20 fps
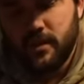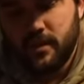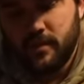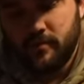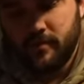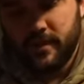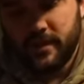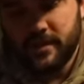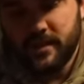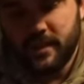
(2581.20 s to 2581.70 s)
I
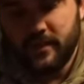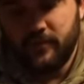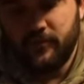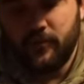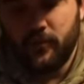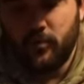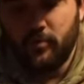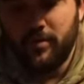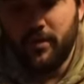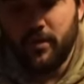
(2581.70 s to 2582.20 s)
mean, it's like a
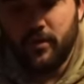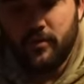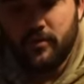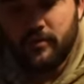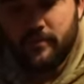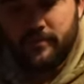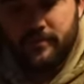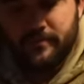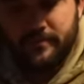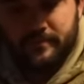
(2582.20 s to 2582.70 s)
full-blown,
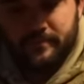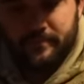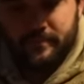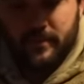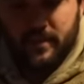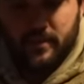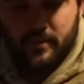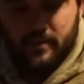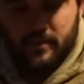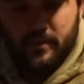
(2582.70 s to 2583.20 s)

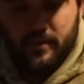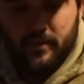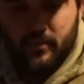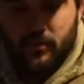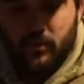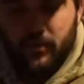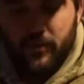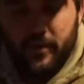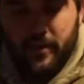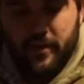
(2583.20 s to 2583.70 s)
this
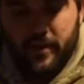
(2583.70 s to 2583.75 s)
whole thing